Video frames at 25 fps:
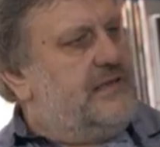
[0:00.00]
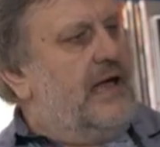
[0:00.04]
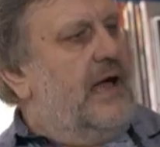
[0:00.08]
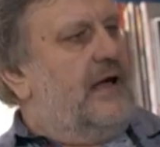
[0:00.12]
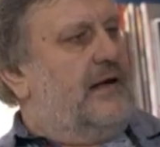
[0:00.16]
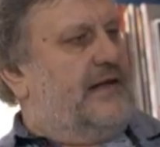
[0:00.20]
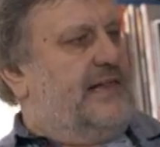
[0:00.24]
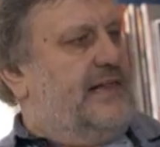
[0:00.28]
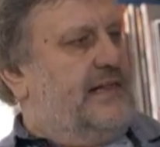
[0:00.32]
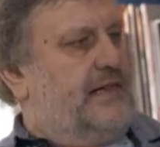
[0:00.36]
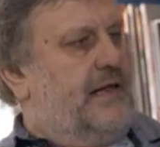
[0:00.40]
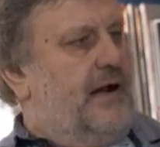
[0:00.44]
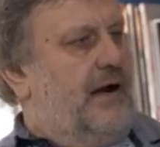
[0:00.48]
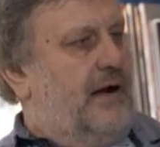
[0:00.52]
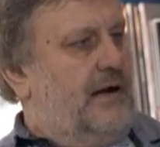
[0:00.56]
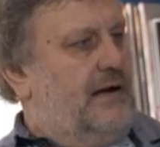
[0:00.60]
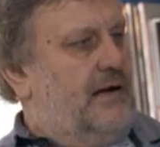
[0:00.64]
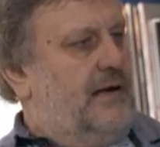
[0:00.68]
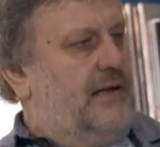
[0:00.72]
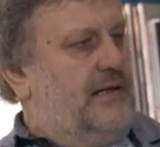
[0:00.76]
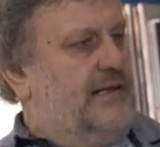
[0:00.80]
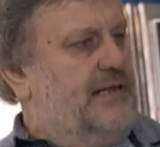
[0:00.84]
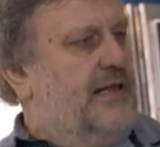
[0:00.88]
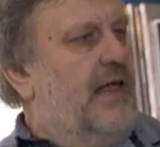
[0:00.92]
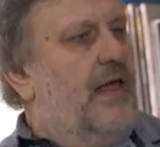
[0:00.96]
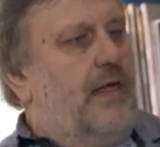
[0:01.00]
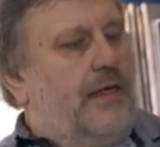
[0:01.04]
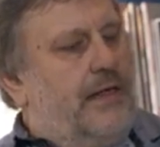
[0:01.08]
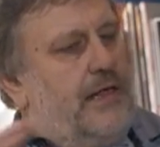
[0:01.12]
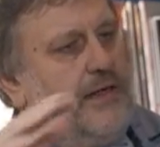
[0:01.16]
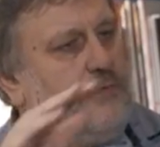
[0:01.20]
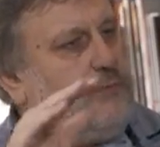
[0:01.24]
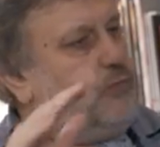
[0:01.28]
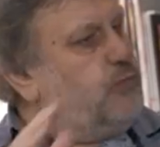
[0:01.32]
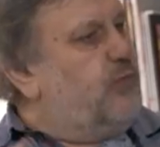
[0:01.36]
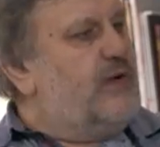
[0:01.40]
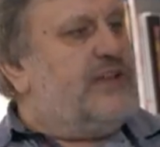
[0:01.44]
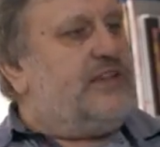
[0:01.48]
their struggles.
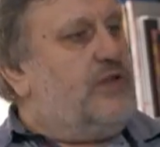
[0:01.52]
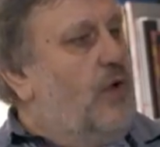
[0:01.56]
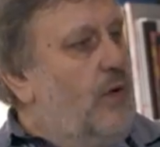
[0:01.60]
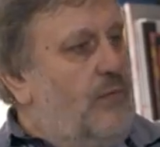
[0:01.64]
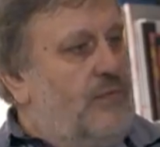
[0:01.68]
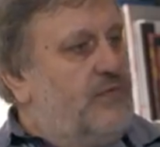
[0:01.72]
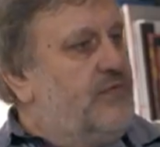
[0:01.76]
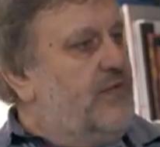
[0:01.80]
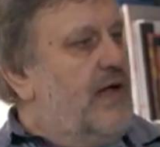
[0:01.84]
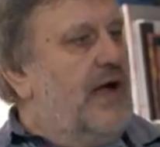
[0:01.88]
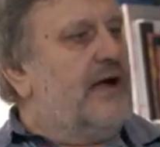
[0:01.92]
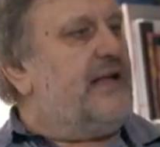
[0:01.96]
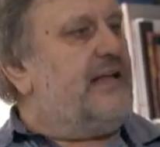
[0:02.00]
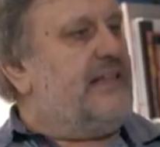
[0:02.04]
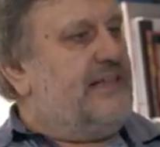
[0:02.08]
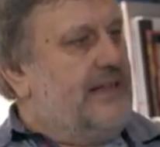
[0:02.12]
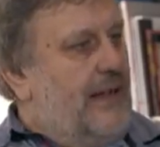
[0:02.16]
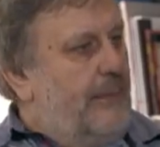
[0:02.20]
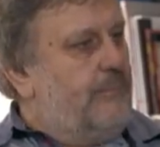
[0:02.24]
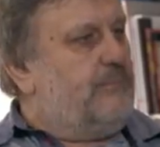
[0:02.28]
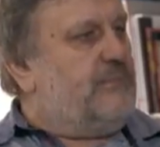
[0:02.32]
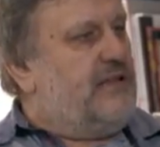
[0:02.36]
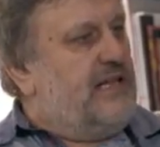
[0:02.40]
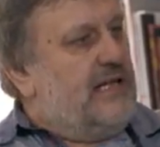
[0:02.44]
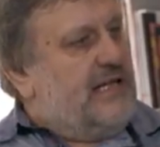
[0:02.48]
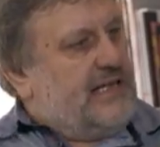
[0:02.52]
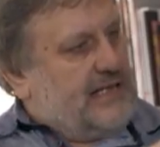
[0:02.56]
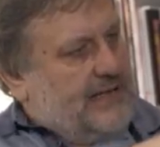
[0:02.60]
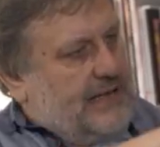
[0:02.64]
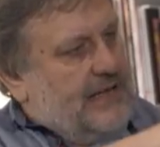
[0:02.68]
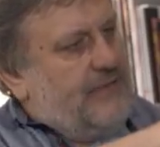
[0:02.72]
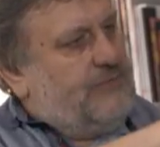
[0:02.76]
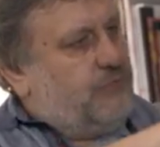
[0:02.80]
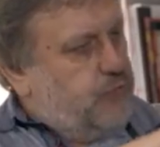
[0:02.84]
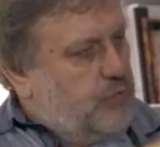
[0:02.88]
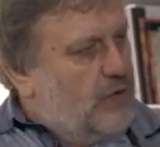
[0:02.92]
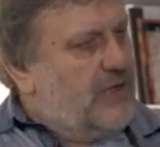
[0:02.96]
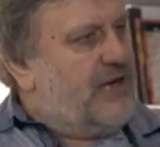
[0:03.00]
If we don't accept this,
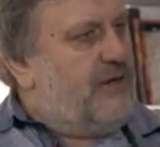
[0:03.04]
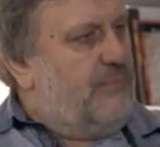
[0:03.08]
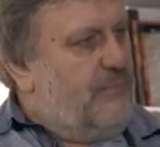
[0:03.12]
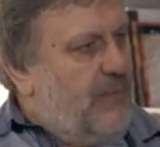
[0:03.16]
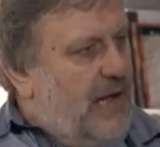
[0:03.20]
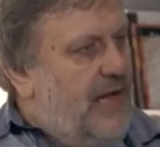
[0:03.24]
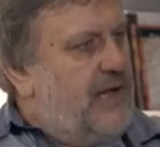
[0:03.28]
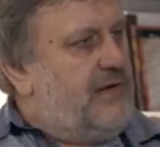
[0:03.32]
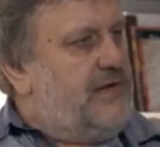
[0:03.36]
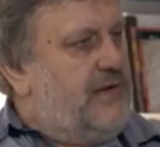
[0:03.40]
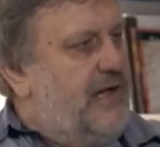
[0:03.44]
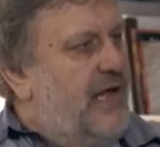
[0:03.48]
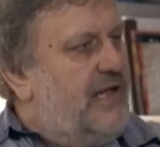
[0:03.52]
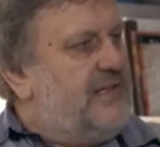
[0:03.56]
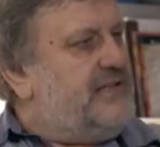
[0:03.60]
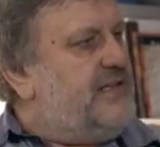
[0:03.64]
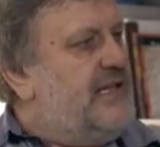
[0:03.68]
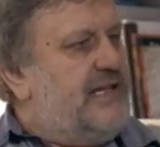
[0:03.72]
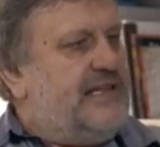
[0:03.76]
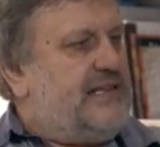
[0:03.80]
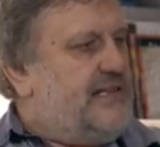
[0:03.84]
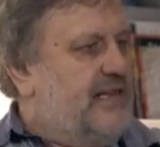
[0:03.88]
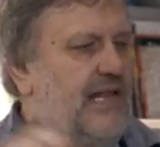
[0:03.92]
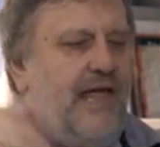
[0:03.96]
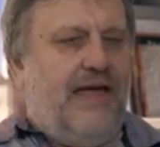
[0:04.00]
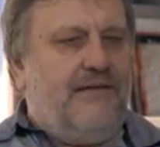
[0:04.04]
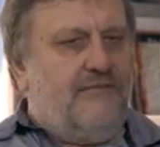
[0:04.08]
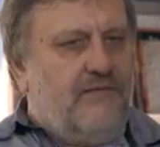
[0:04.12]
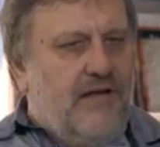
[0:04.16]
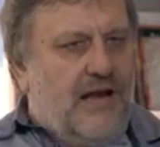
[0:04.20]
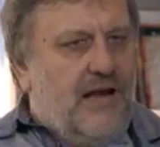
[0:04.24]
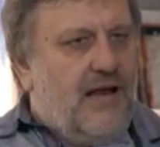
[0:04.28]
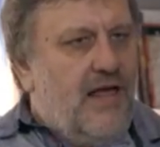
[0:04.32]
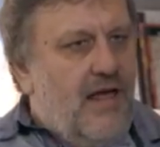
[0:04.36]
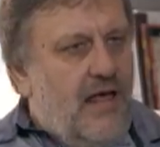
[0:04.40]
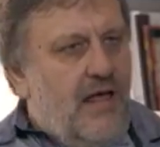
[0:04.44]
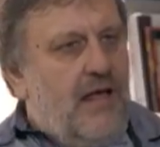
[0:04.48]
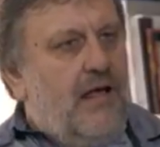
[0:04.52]
if we remain at this
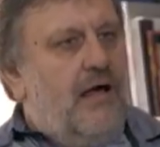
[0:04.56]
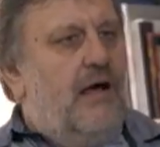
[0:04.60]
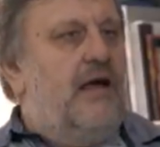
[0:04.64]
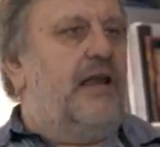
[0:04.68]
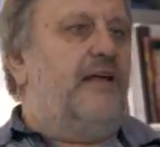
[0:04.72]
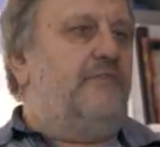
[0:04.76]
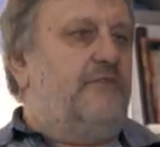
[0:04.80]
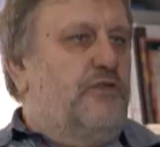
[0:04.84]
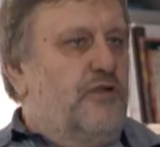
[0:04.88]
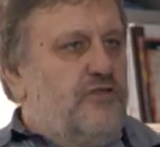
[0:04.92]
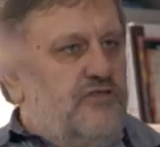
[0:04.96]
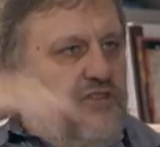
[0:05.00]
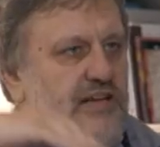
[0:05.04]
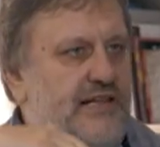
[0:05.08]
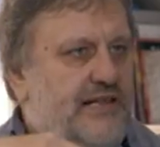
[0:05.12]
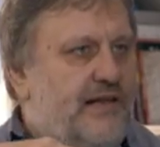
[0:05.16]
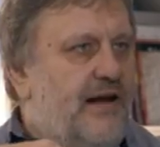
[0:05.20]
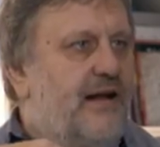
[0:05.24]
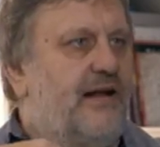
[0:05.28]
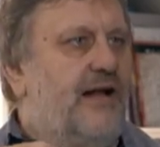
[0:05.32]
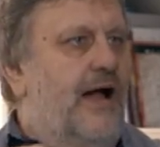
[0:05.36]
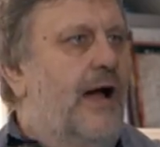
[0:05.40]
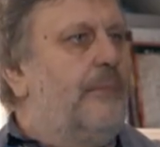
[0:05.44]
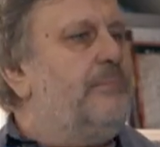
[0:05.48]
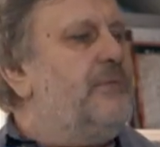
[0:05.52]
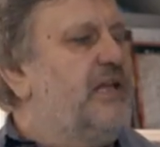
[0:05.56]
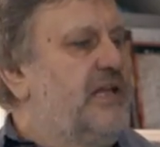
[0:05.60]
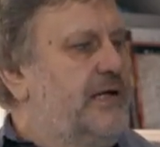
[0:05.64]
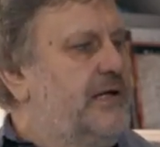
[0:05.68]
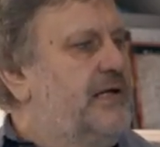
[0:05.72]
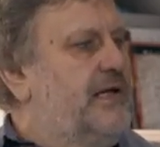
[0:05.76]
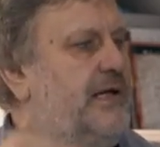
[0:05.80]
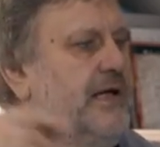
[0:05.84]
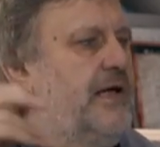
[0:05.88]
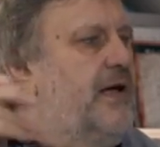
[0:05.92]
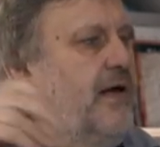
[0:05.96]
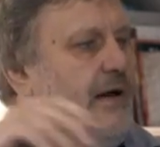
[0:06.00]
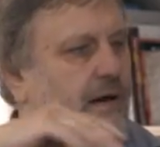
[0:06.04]
level, refugees are coming
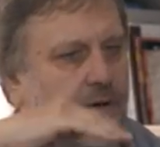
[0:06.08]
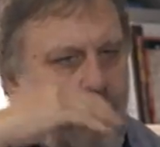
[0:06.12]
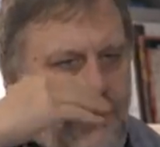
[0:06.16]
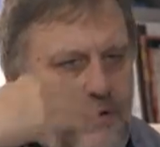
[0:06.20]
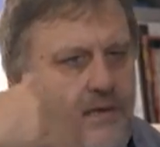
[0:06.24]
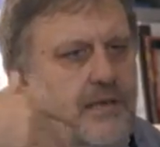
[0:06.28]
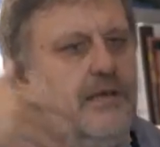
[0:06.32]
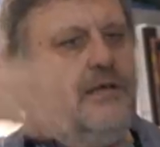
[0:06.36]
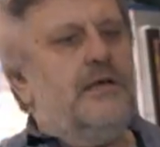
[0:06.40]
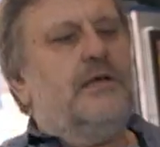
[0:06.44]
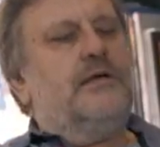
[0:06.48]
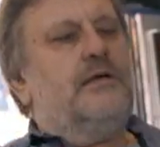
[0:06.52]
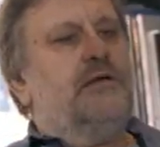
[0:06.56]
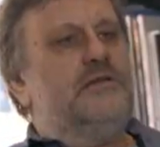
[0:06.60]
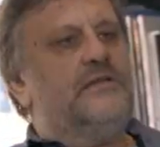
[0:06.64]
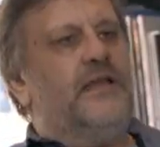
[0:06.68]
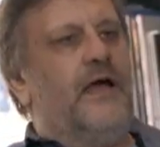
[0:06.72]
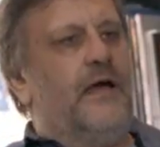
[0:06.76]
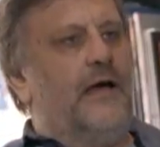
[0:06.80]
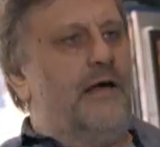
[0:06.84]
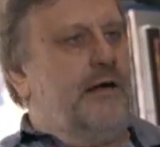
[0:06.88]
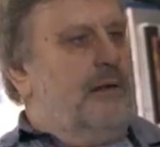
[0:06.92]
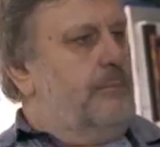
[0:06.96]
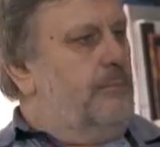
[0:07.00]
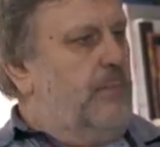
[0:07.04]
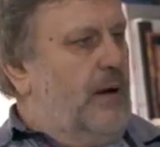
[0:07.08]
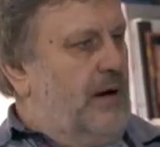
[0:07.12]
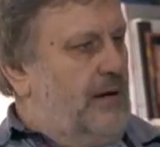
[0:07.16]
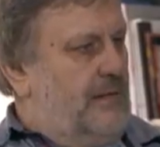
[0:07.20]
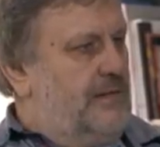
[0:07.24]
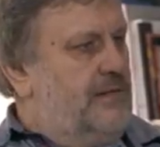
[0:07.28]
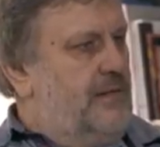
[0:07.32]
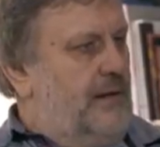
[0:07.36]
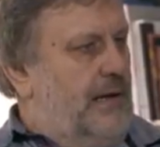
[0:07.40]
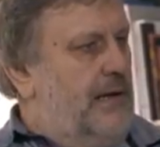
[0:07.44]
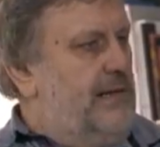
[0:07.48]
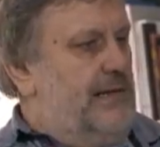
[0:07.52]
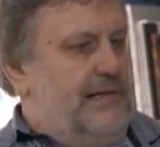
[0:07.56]
here, they are a
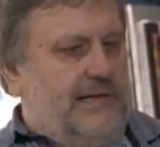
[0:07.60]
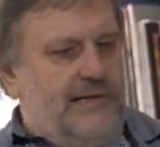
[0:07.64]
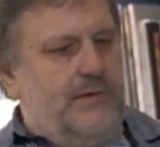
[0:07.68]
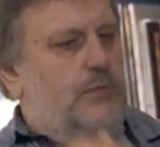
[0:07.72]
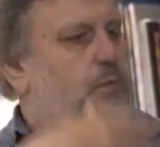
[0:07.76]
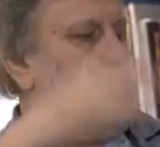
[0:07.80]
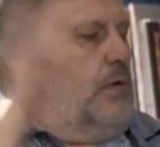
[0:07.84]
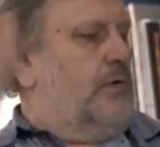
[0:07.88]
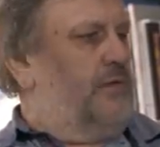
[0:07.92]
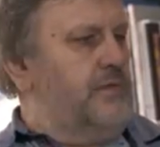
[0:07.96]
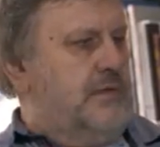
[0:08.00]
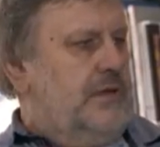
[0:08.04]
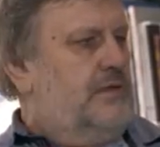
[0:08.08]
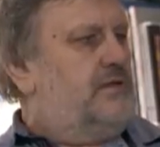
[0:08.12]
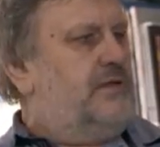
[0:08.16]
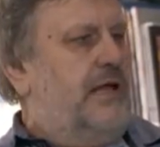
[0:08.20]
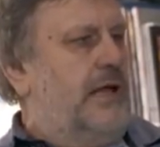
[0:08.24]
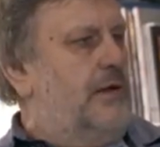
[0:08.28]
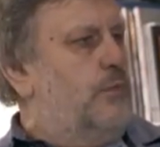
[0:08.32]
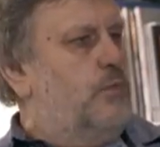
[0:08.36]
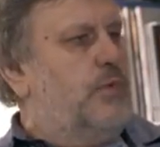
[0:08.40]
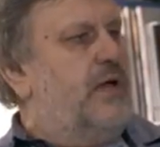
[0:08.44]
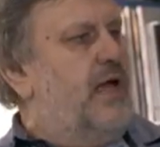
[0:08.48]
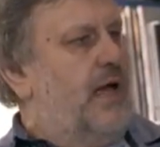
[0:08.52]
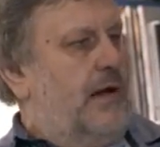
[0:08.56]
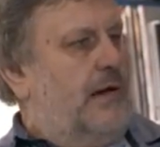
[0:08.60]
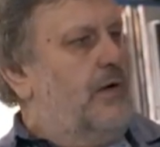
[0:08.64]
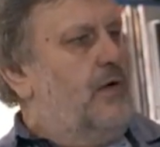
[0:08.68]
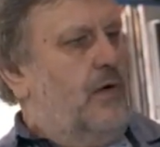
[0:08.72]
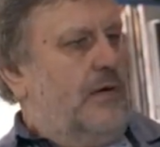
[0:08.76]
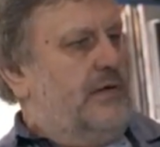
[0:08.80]
burden and so on, then we are